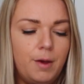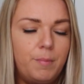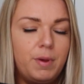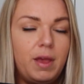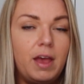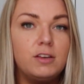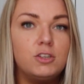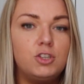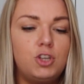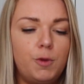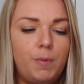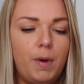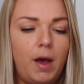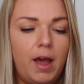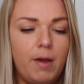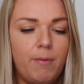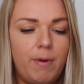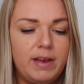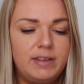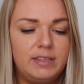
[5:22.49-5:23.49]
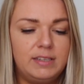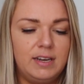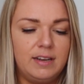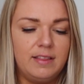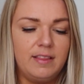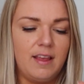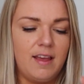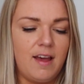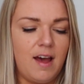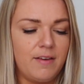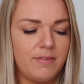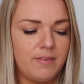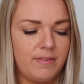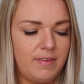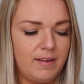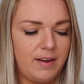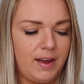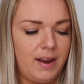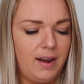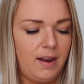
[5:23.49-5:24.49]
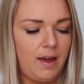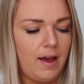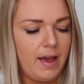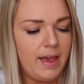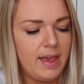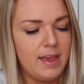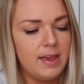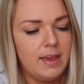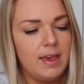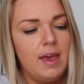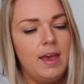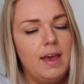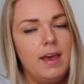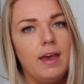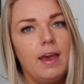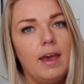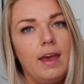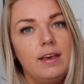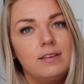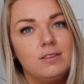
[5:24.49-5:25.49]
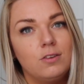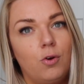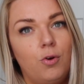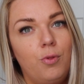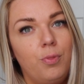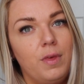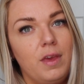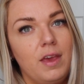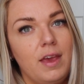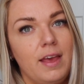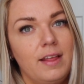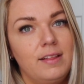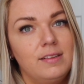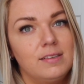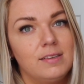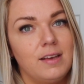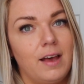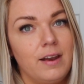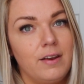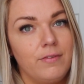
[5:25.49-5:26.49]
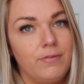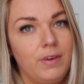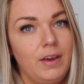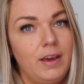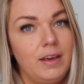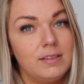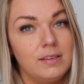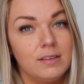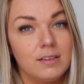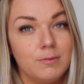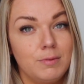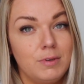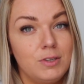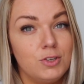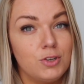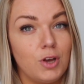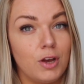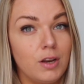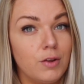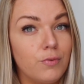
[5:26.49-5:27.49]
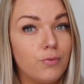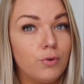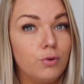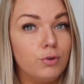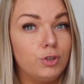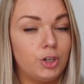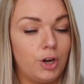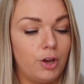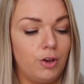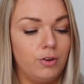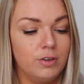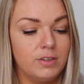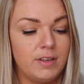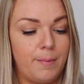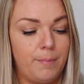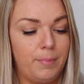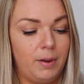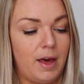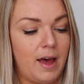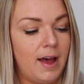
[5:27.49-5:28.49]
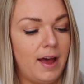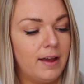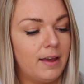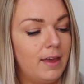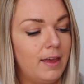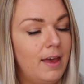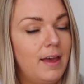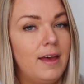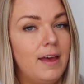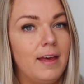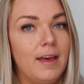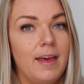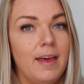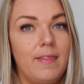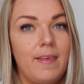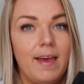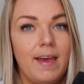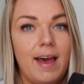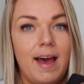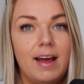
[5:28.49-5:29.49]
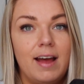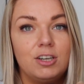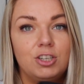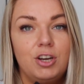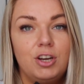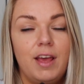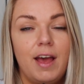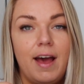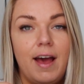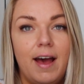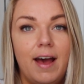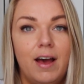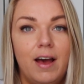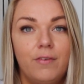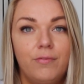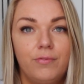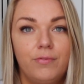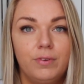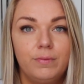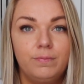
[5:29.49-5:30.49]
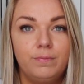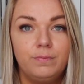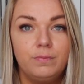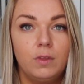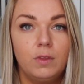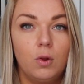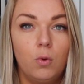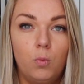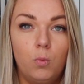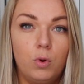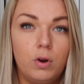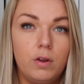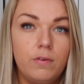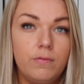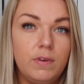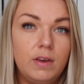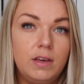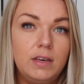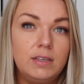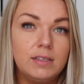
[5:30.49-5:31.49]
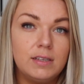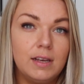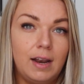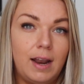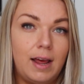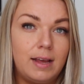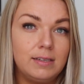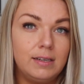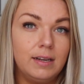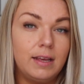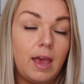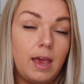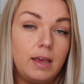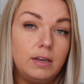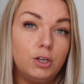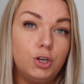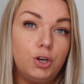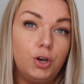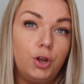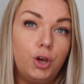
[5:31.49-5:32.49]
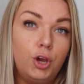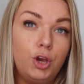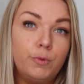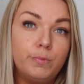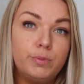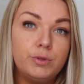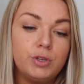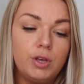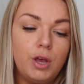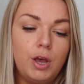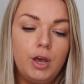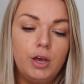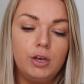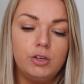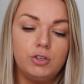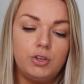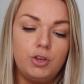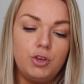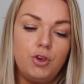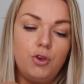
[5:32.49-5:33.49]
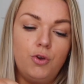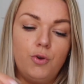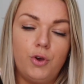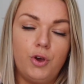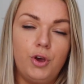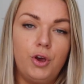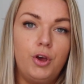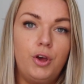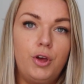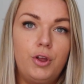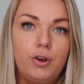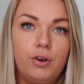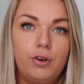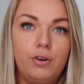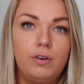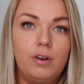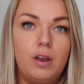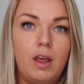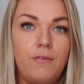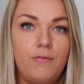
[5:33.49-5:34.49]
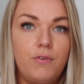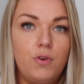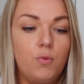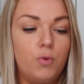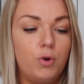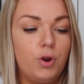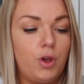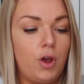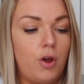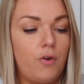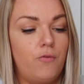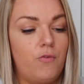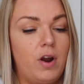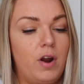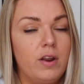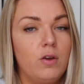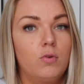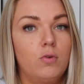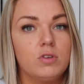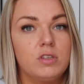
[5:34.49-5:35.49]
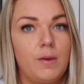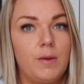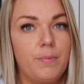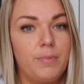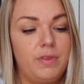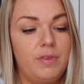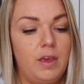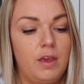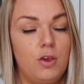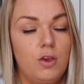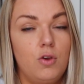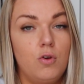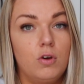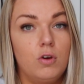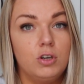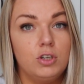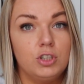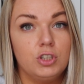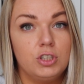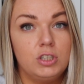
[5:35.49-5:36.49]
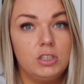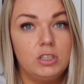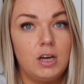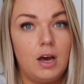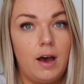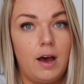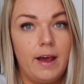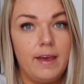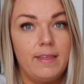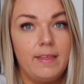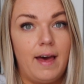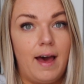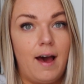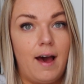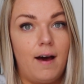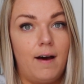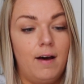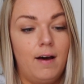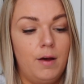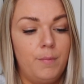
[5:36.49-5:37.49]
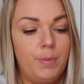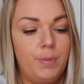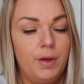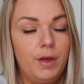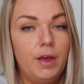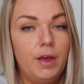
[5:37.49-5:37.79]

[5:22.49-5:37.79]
But yeah, super high-waisted. And the other thing I like is on the inside of these, it's gonna be so difficult to show you because they're black, they actually have one of these elasticated loops. So you can, if you want to go running or something, you can just tie that up